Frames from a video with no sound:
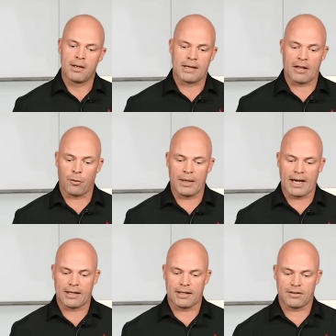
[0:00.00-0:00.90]
Now that we
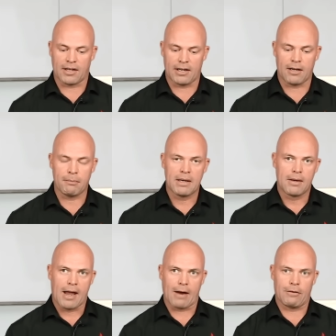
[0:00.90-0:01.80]
got it set up,
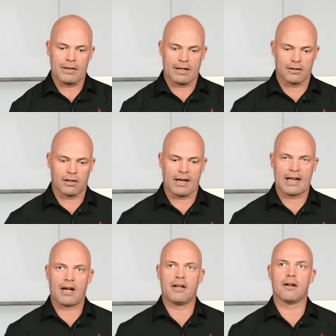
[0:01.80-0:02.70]
everything is
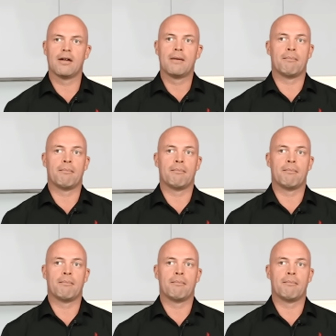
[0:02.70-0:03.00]
laid out here,